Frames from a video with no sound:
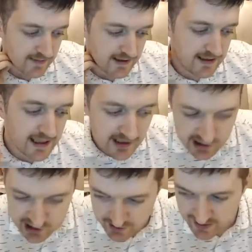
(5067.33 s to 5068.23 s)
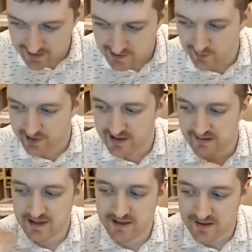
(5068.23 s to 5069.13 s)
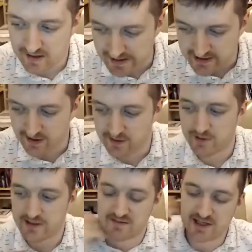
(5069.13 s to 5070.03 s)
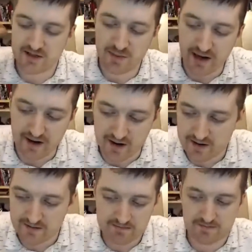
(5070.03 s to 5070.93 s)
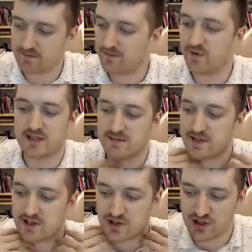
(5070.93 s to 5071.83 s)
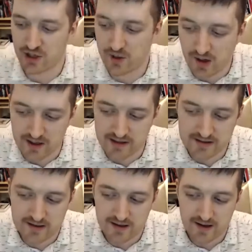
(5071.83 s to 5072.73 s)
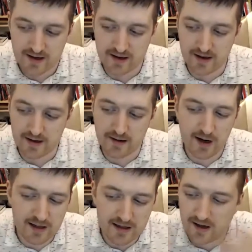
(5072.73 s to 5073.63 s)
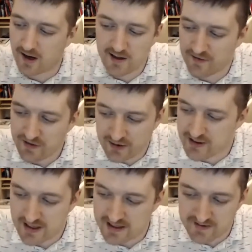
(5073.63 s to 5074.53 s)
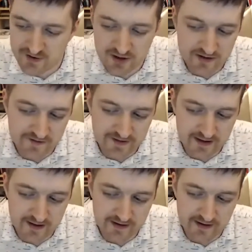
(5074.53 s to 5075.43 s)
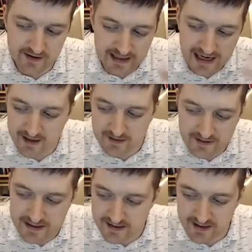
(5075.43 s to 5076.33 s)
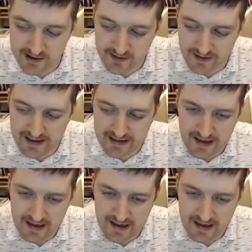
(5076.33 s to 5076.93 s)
the industry. So what does it mean to collect art? What does it mean to buy art? What does it mean to show art? All of those things, if you're a gallery and you're like,